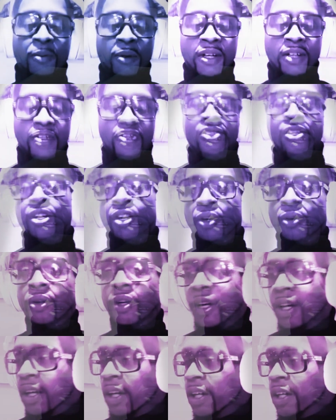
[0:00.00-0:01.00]
So,
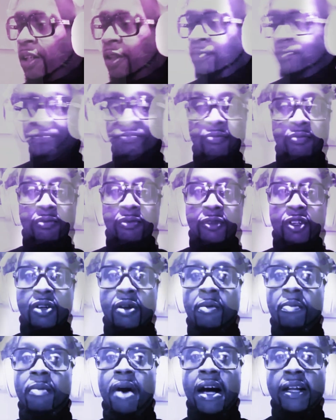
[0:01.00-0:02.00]

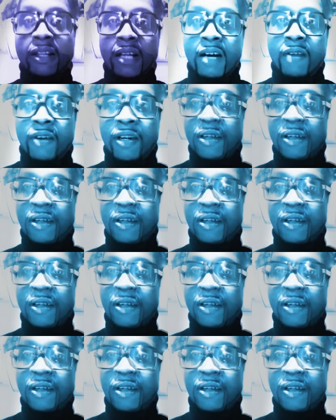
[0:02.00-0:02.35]
My Love It,